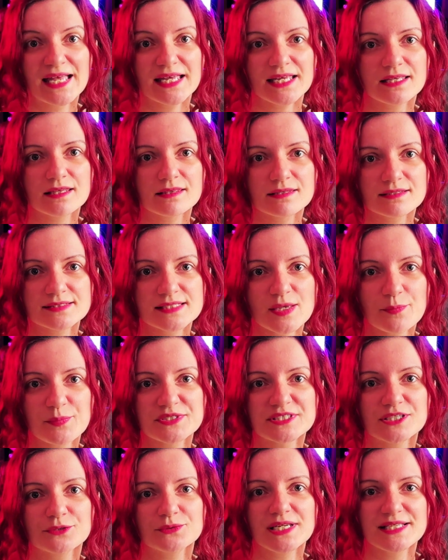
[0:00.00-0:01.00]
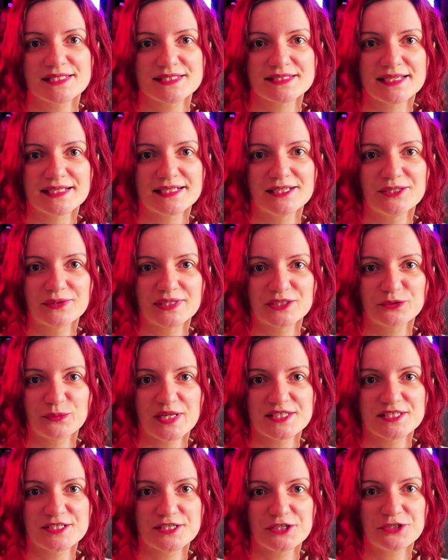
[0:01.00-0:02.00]
In this episode, let's take a look at
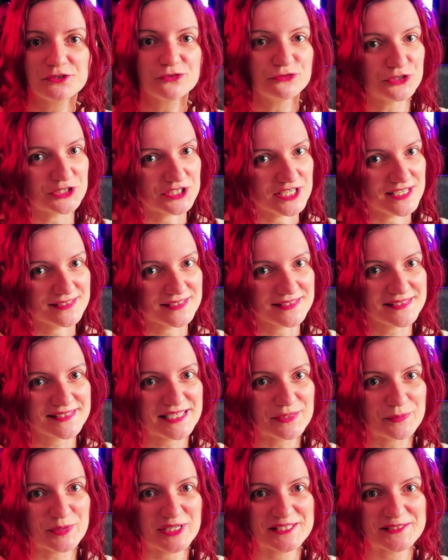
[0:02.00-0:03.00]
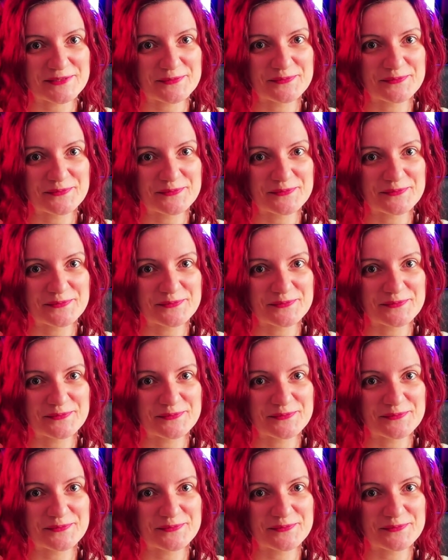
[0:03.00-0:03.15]
what's new for JSON schemas.